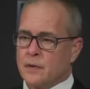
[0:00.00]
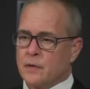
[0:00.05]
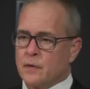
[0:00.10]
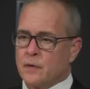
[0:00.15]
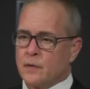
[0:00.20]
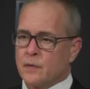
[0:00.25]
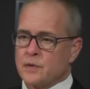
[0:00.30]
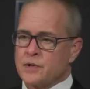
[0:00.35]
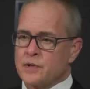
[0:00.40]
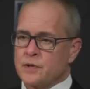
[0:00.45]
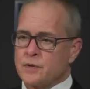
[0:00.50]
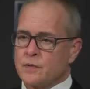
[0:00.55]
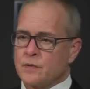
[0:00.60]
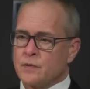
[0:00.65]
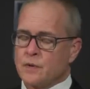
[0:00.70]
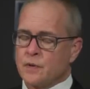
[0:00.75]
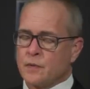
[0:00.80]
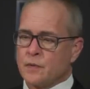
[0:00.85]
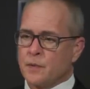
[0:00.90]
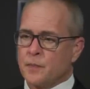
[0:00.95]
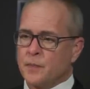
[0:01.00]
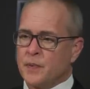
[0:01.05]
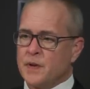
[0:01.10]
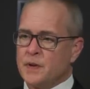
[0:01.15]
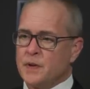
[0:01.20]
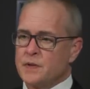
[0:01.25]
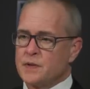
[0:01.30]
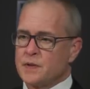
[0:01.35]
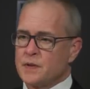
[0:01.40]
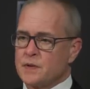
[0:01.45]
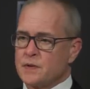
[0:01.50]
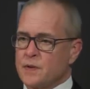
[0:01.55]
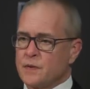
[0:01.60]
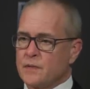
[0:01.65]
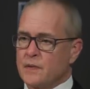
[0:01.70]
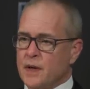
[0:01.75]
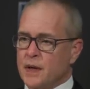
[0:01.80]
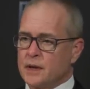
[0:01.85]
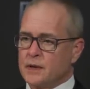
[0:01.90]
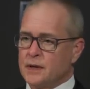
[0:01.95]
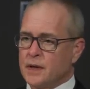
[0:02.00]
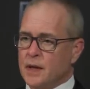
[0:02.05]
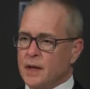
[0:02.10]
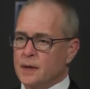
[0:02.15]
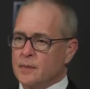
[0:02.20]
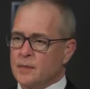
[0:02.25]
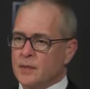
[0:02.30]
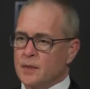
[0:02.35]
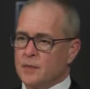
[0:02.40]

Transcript: There were pieces of that game